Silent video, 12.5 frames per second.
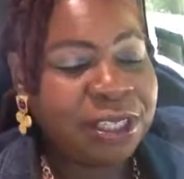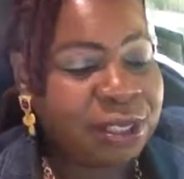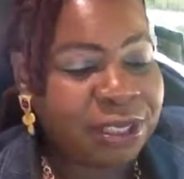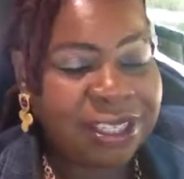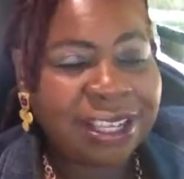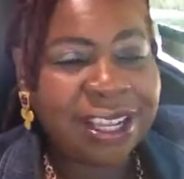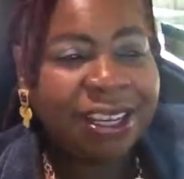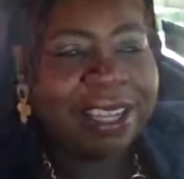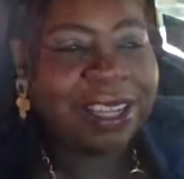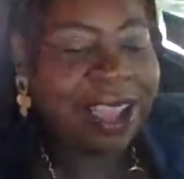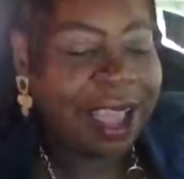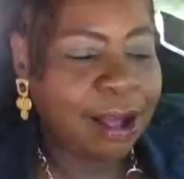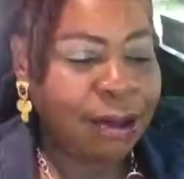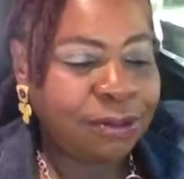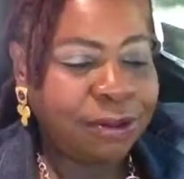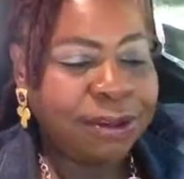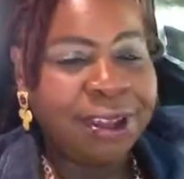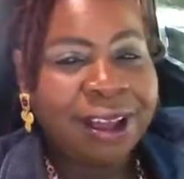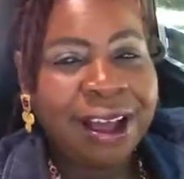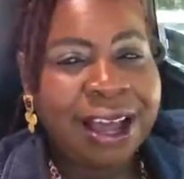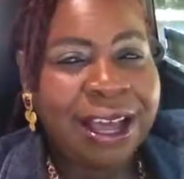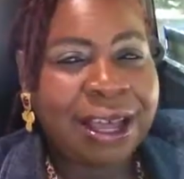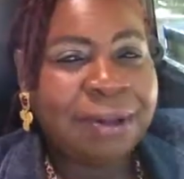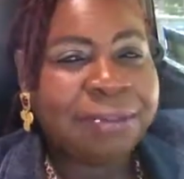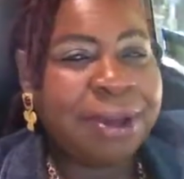it's sunny out.
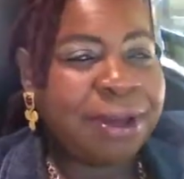I'm,